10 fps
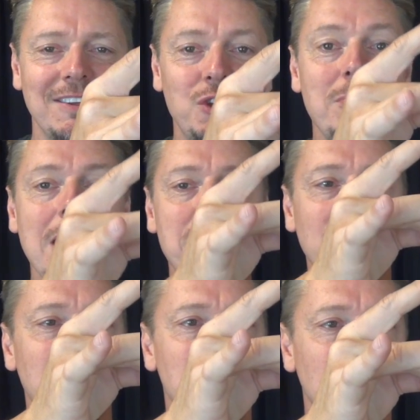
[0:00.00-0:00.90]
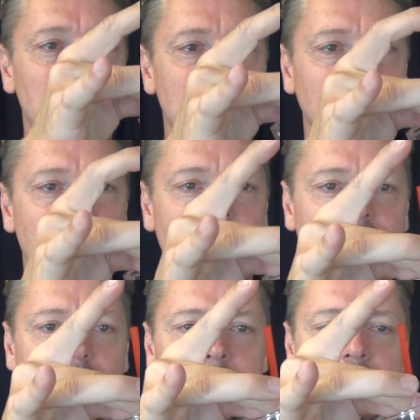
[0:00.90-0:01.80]
You may be familiar with this
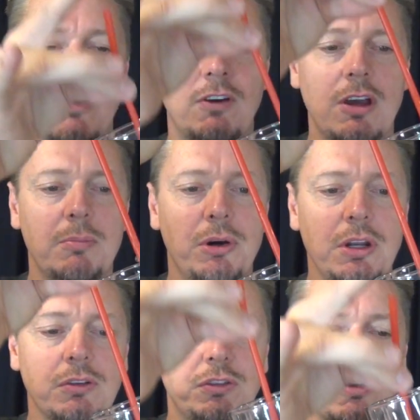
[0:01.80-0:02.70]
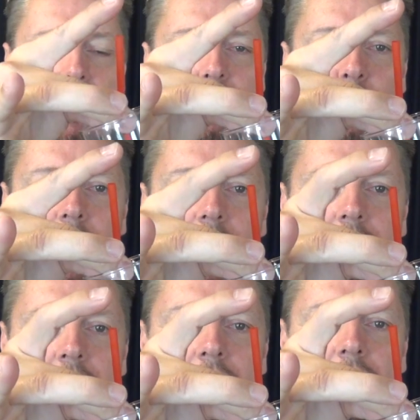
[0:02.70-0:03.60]
concept of putting a straw in
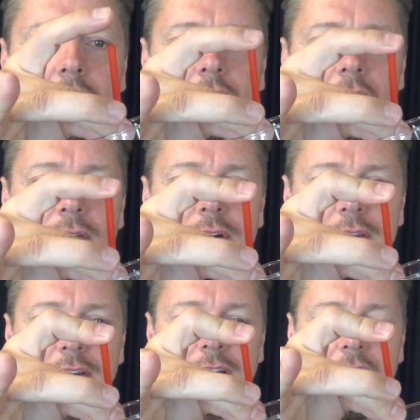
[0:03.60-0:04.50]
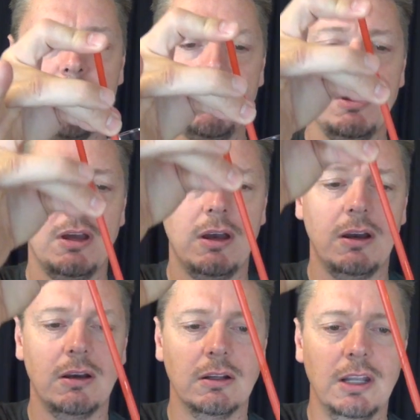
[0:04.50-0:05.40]
water, covering the top,
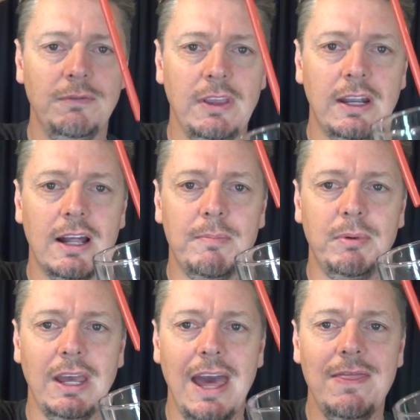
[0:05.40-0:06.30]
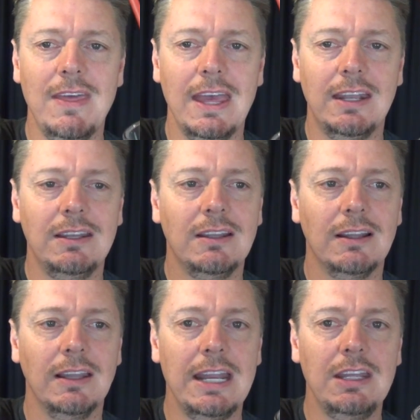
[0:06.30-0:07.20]
lifting it up, and then
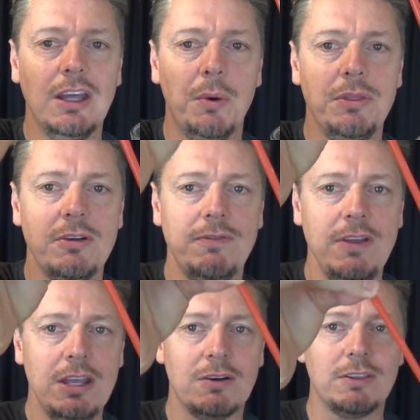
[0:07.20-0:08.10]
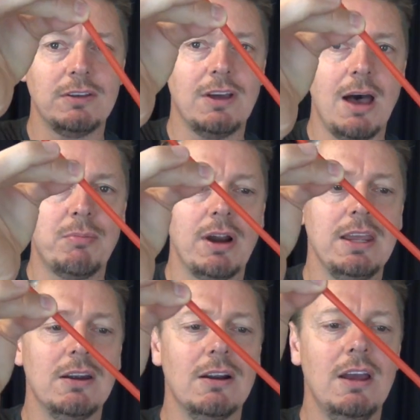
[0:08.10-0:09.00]
letting go with your finger at the top right
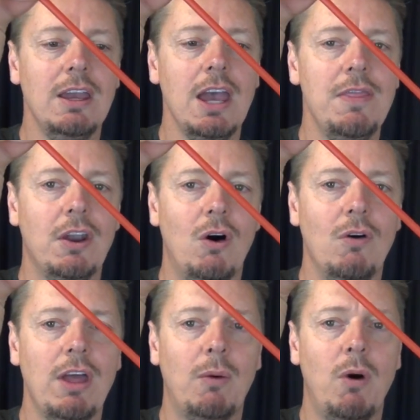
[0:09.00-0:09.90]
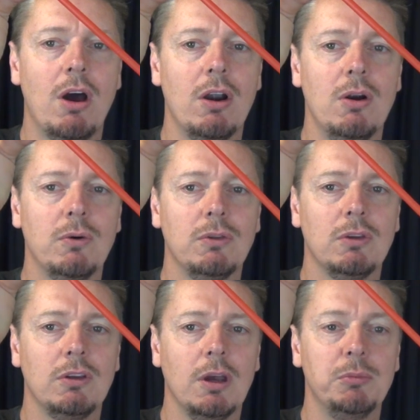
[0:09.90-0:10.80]
here, and then all of that water
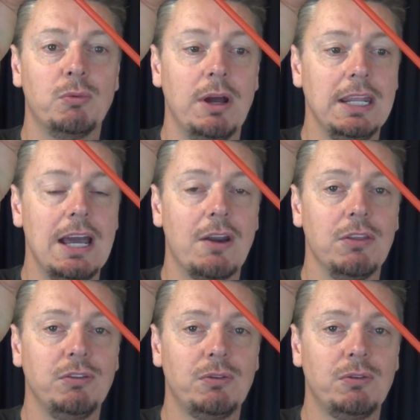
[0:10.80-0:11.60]
comes running out of the